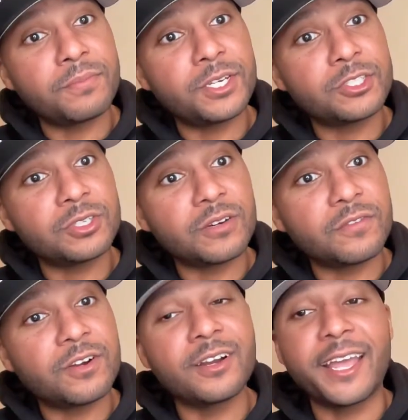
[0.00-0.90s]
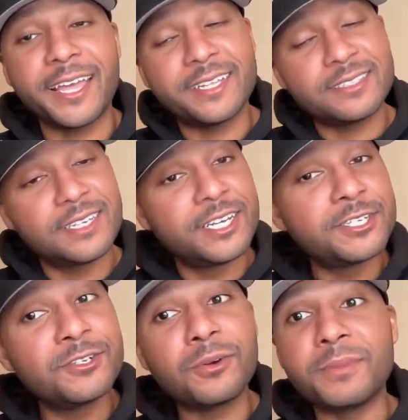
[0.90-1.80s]
picture of her and,
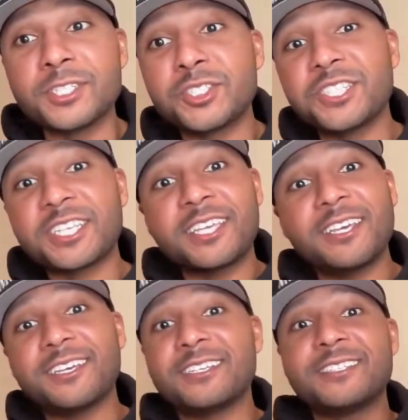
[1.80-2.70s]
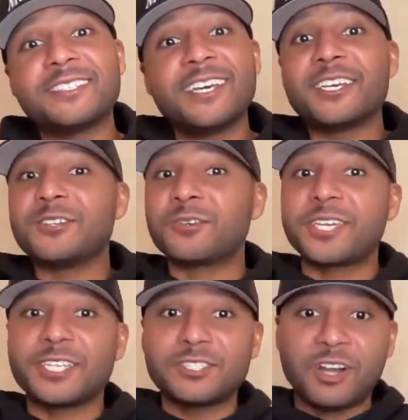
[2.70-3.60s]
you know, mention the kids? You know,
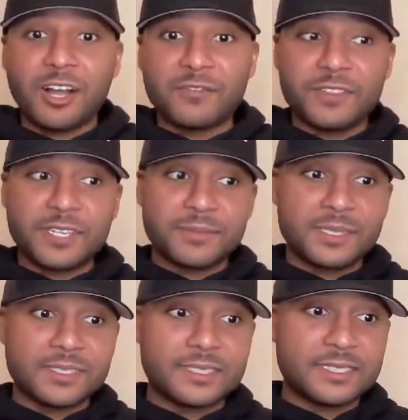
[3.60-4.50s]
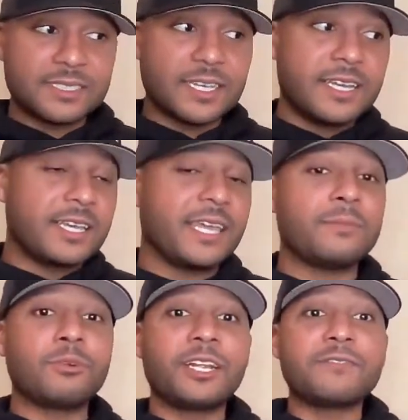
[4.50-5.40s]
kids are off limits in
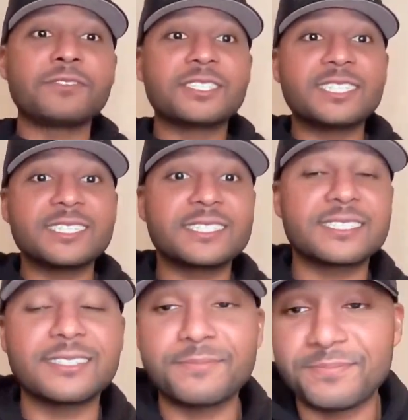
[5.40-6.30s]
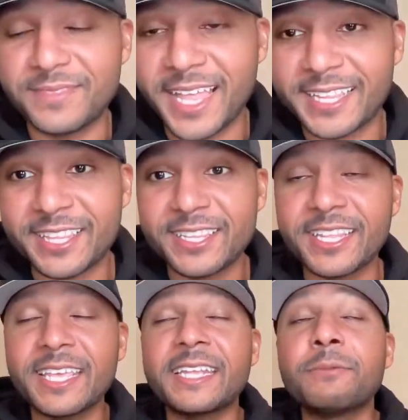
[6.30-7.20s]
whatever sense that
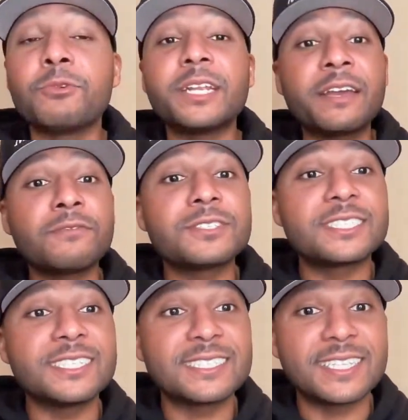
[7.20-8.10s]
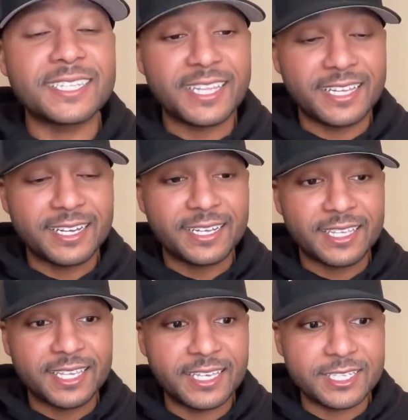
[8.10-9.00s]
in whatever sense that the
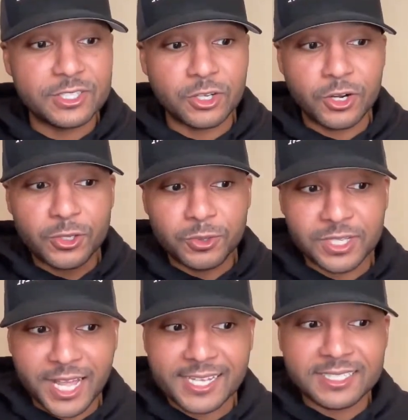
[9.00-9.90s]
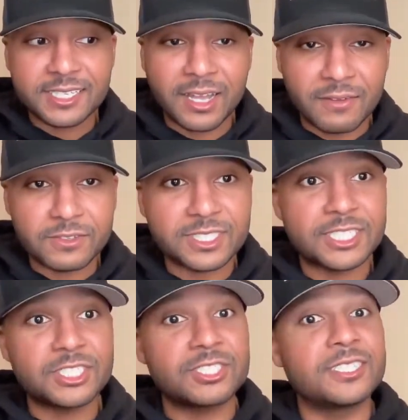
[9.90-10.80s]
kids are utilizing the
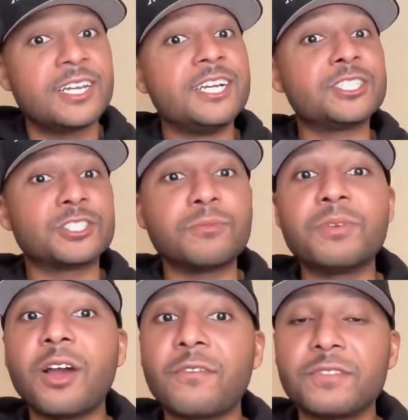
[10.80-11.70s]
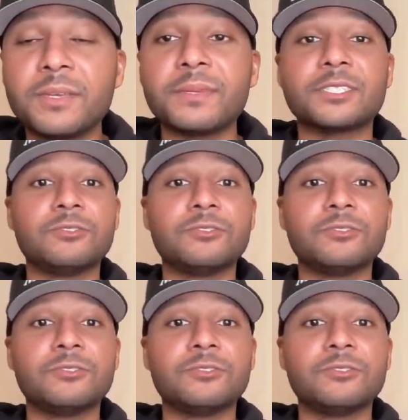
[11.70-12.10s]
conversation should be off limits.